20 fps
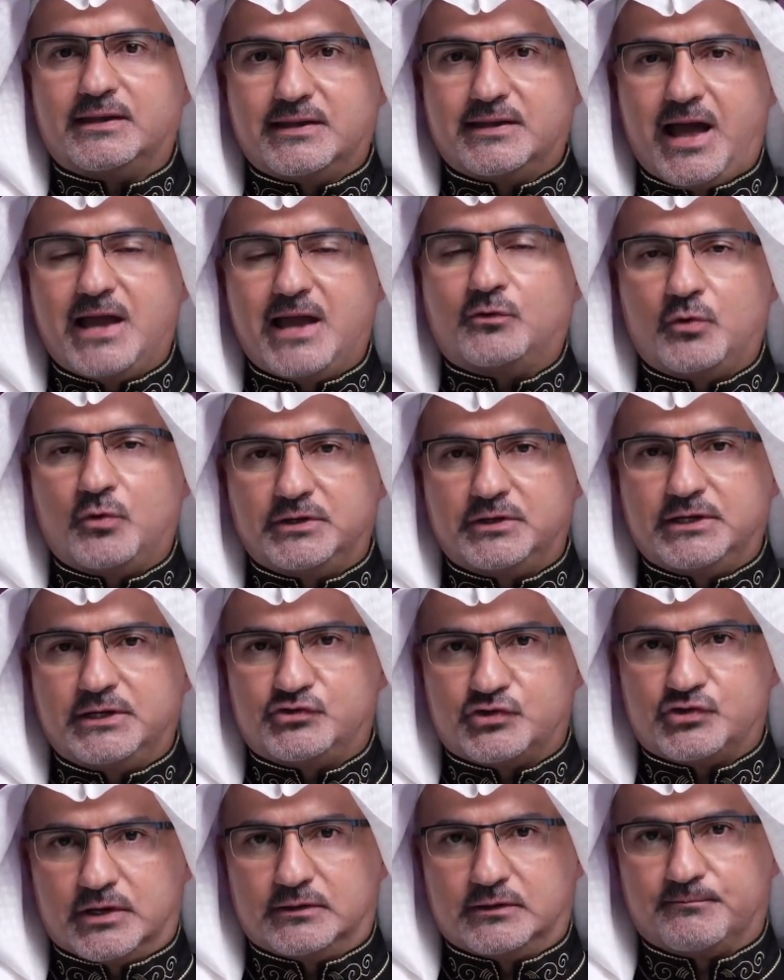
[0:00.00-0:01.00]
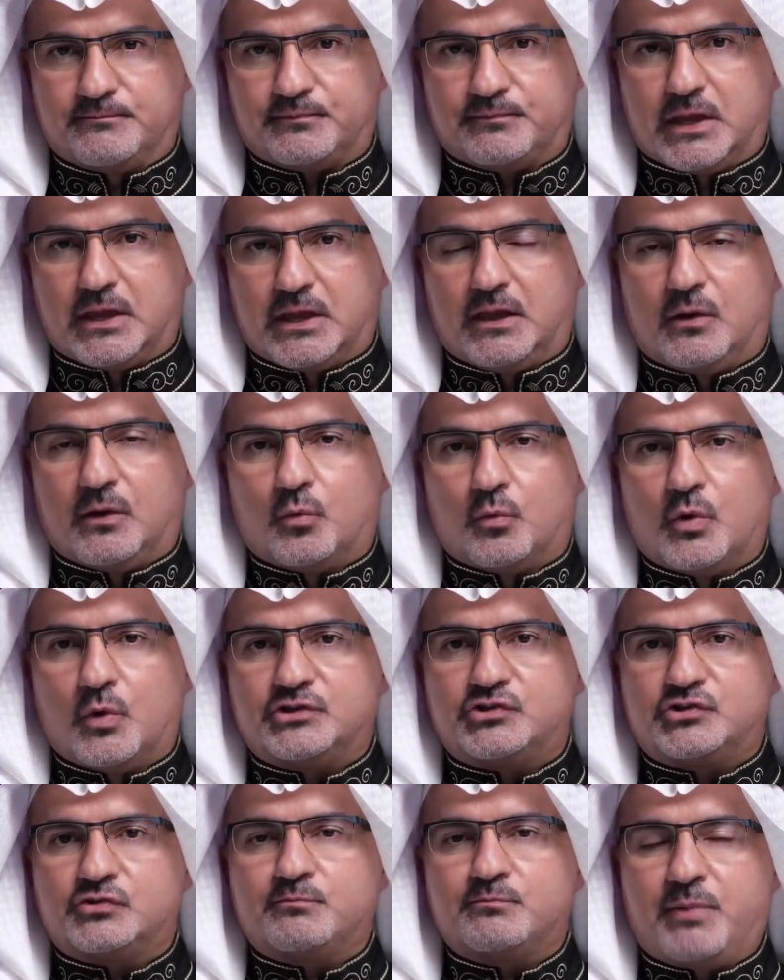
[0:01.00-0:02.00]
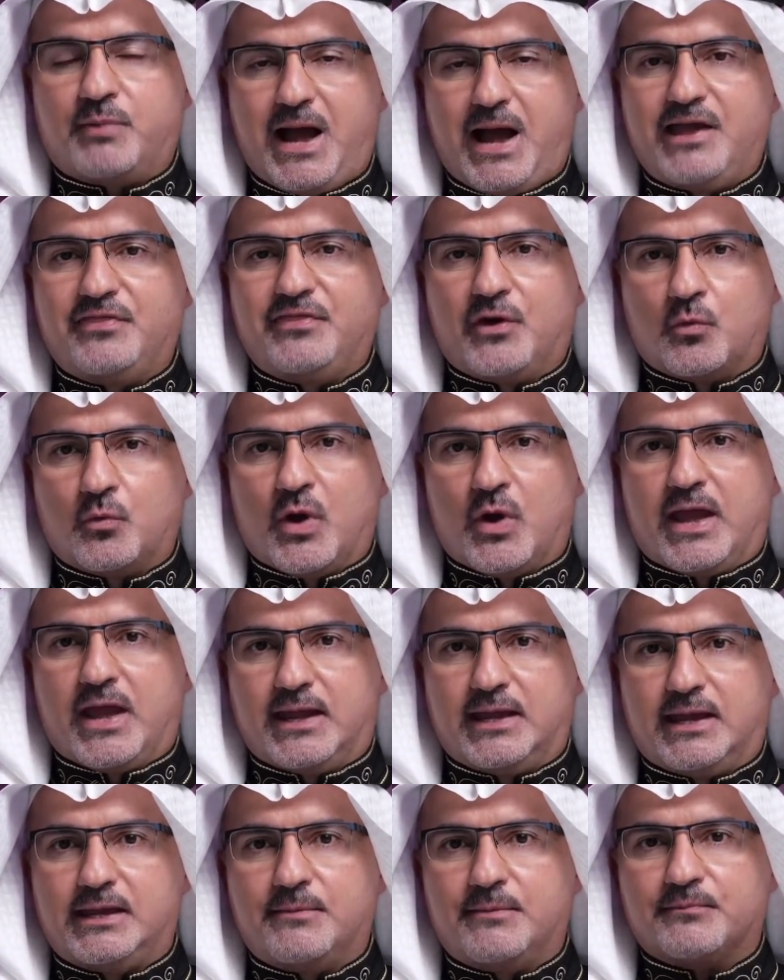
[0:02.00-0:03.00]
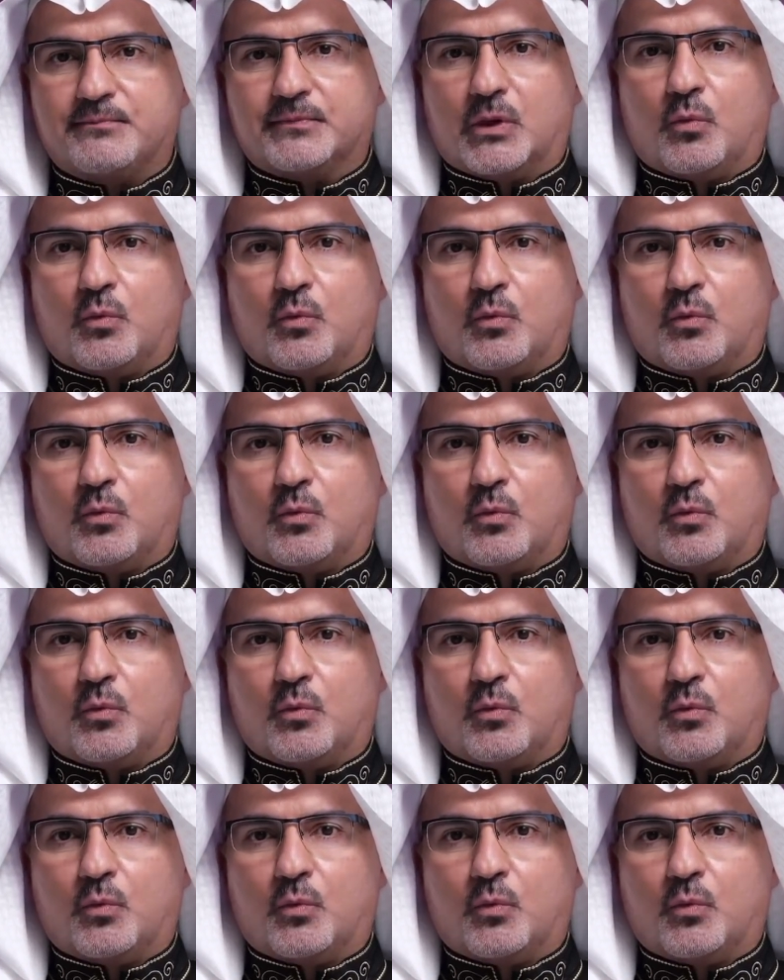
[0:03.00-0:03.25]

Cairo edition, which, by the way,